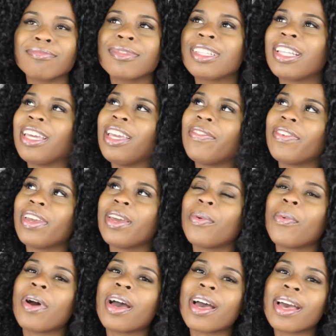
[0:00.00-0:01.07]
like
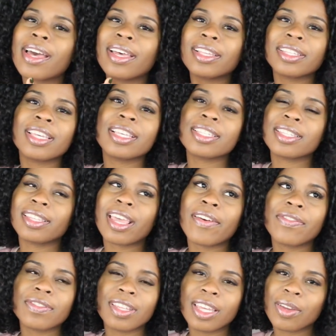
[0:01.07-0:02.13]
leave-in wise is
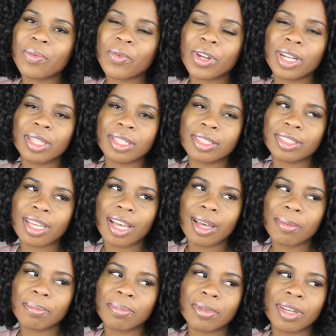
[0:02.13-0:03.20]
definitely one of the
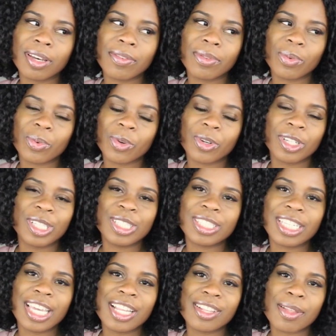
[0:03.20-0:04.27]
top of the ones
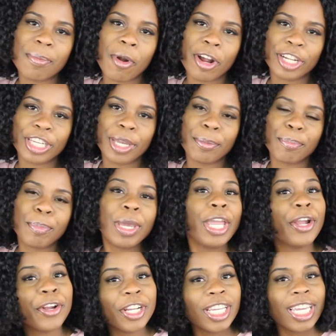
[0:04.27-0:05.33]
in the market,
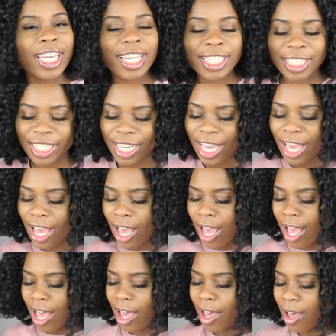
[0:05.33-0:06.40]
period.
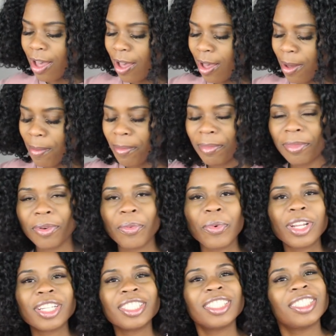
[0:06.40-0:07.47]

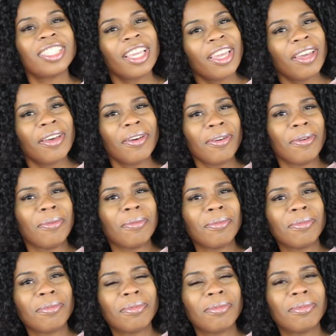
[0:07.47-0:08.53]
What a steal.
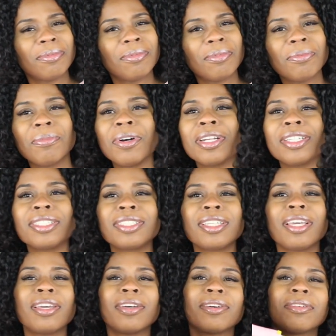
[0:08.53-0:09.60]
What a
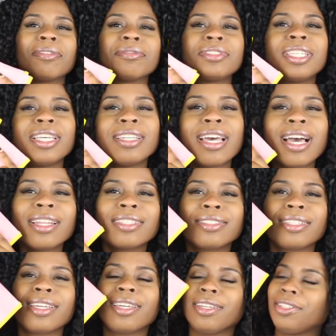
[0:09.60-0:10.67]
steal.
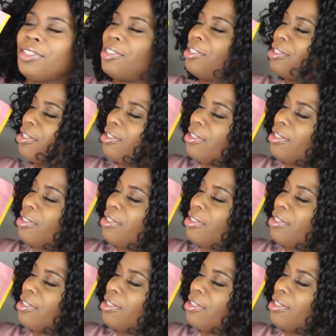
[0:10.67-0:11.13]
$10 each.